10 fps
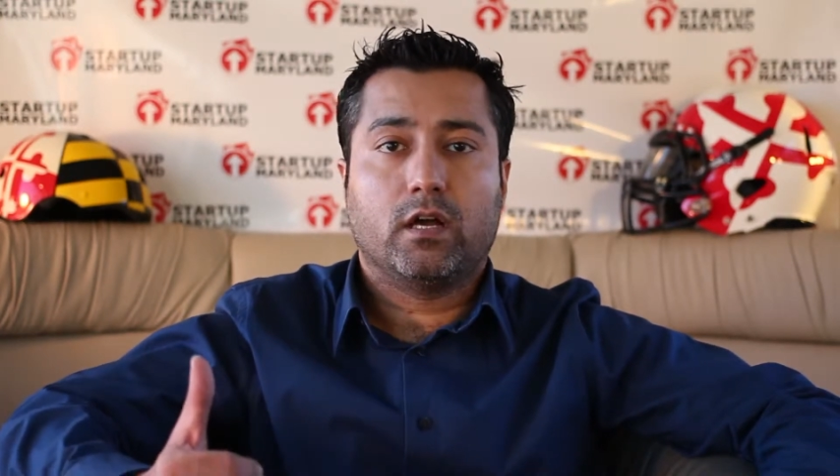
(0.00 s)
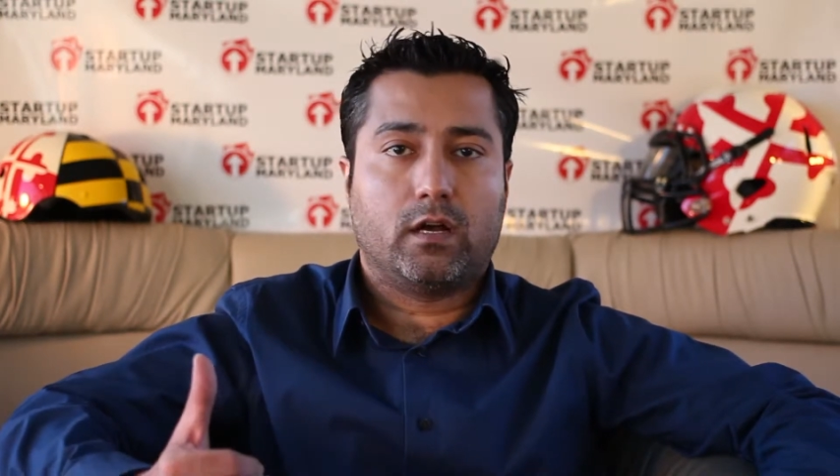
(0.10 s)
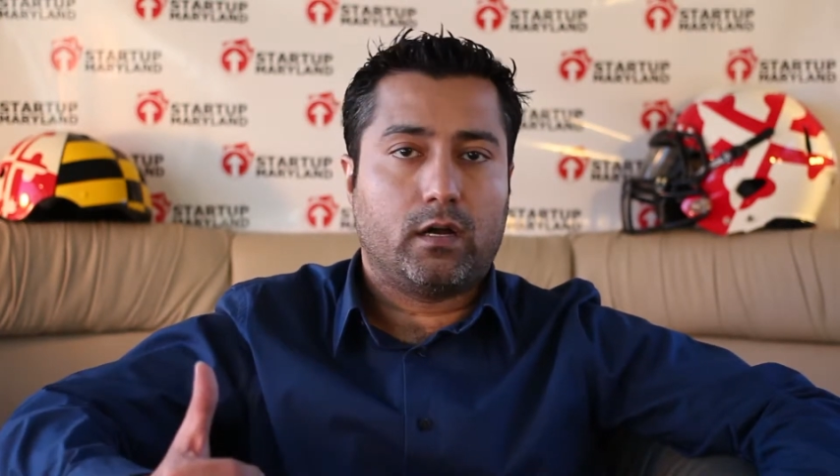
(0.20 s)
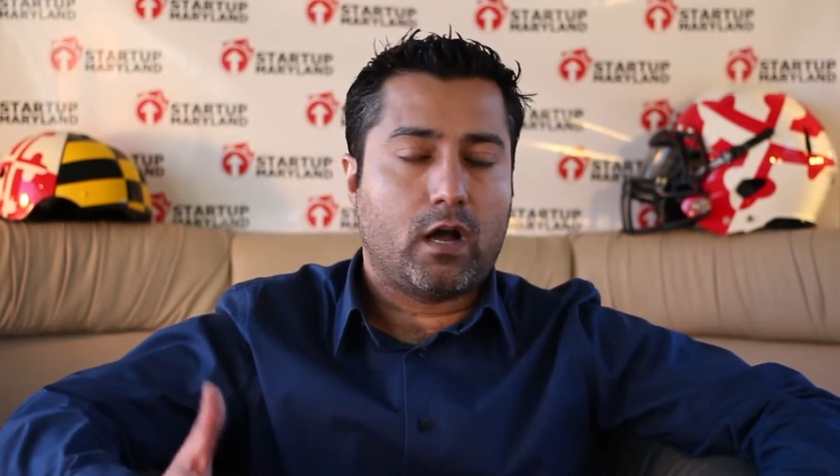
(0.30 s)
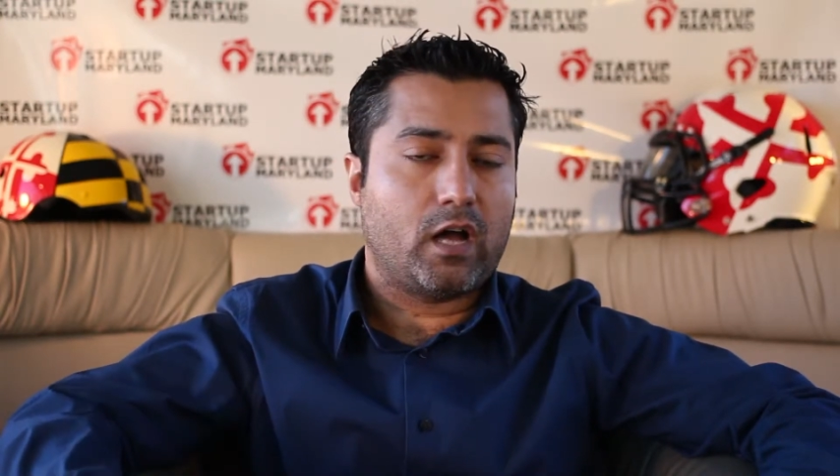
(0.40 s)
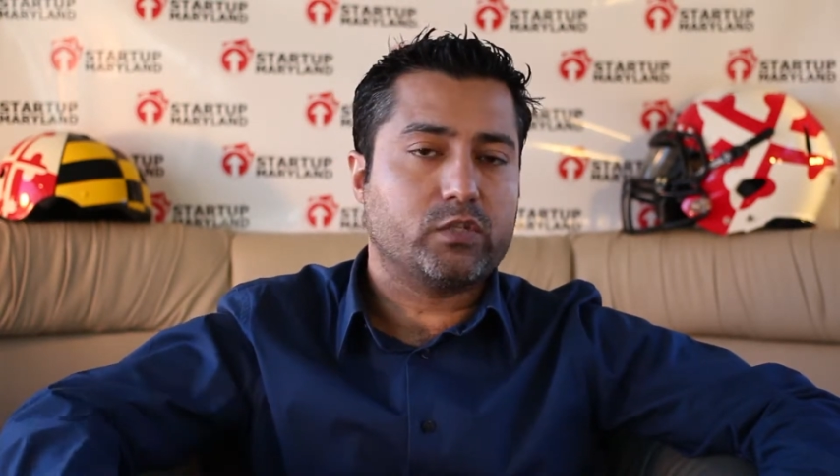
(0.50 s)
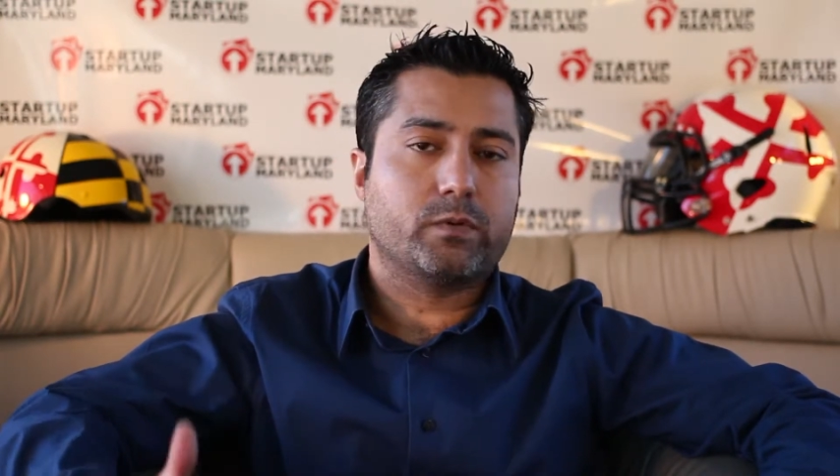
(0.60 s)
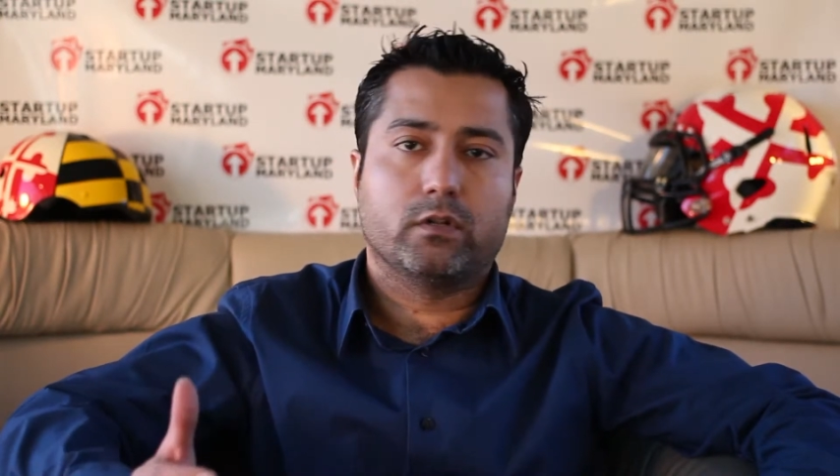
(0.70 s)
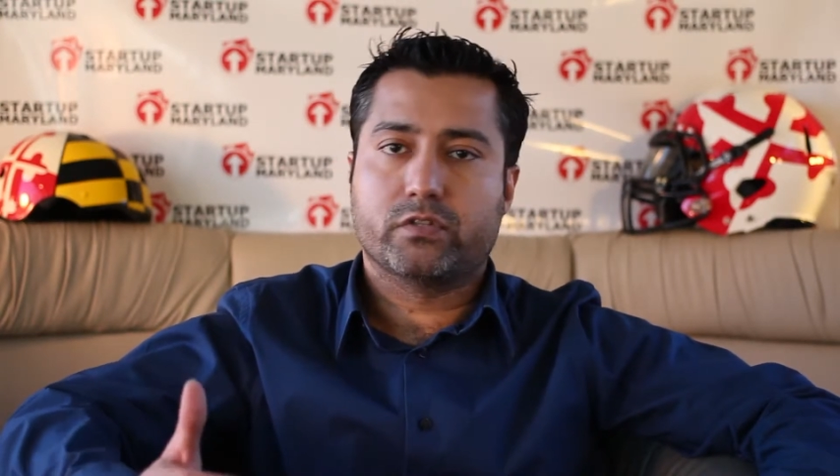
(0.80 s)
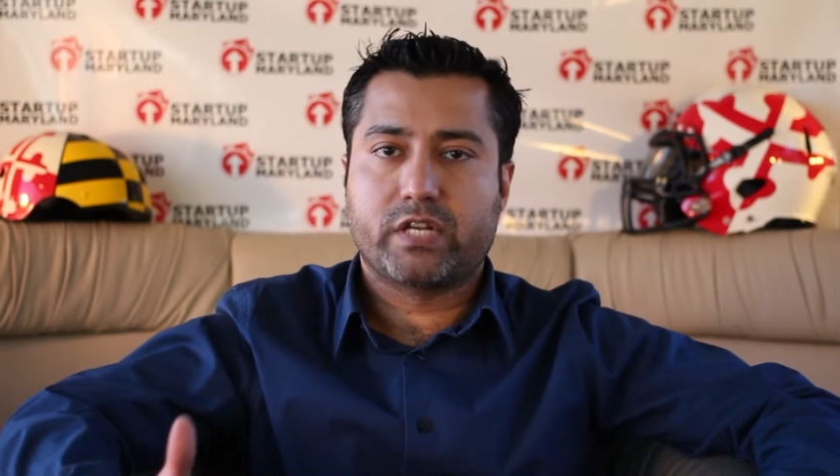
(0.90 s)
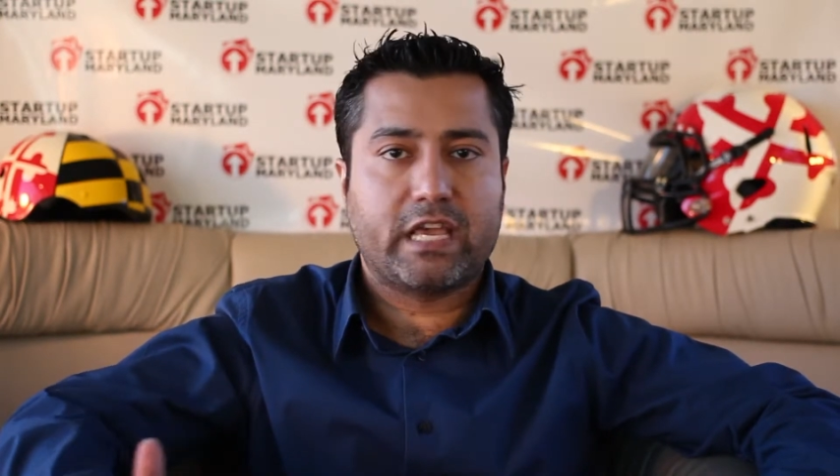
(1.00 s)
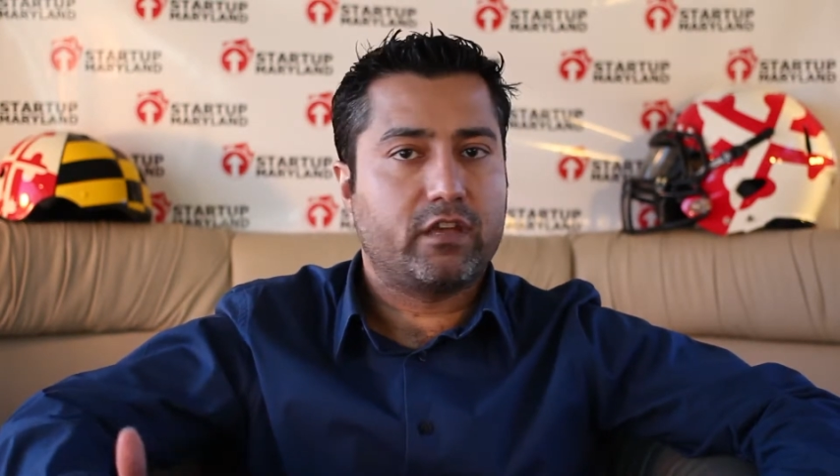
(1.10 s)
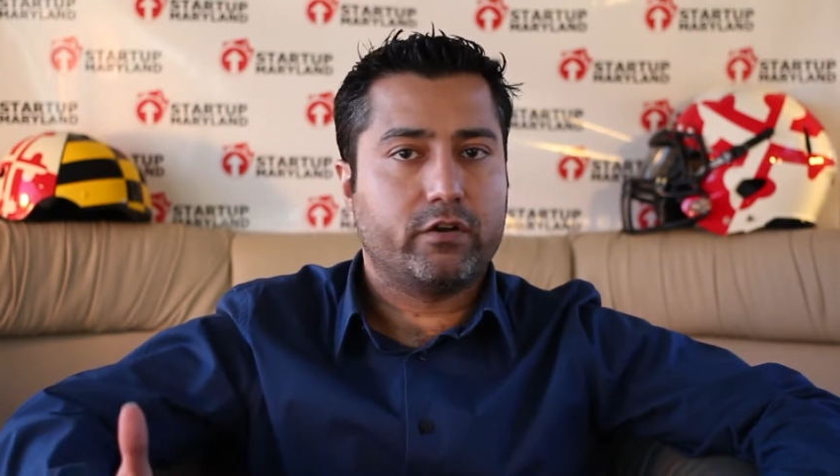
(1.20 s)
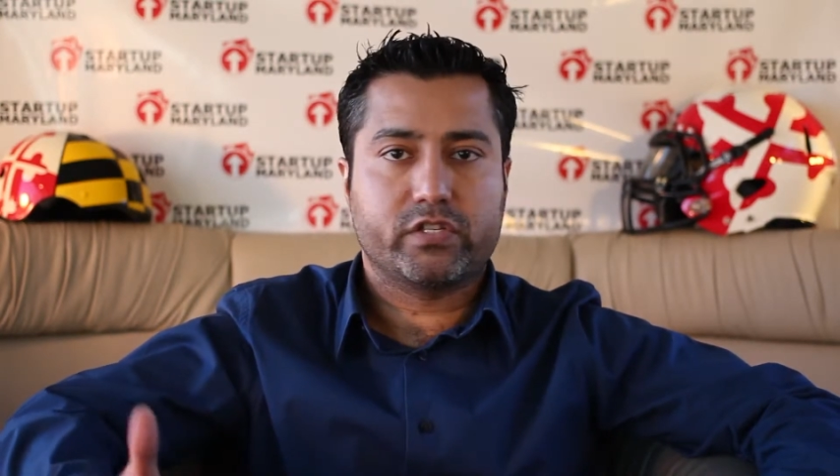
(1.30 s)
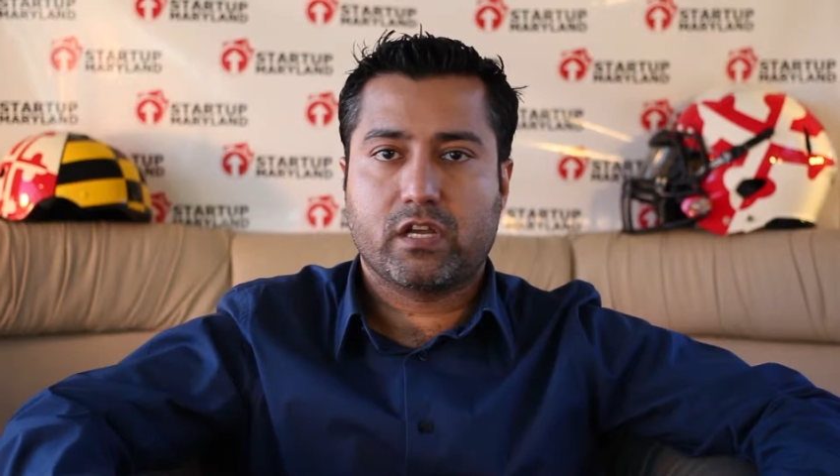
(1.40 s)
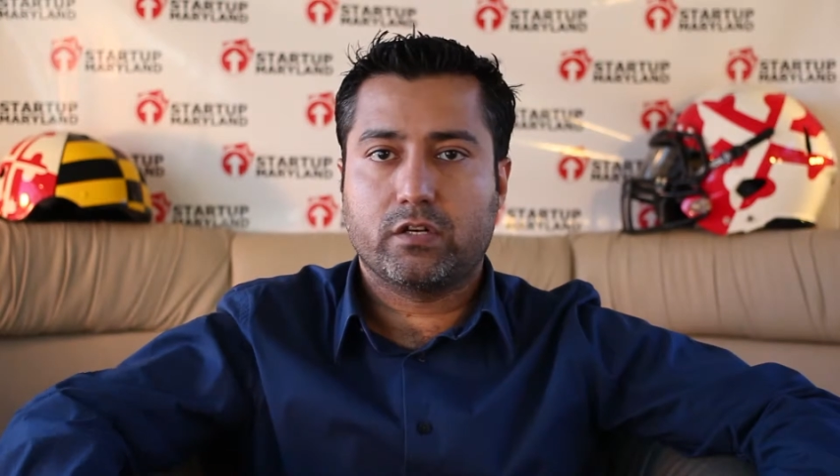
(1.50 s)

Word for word: uh, hospitals, daycares,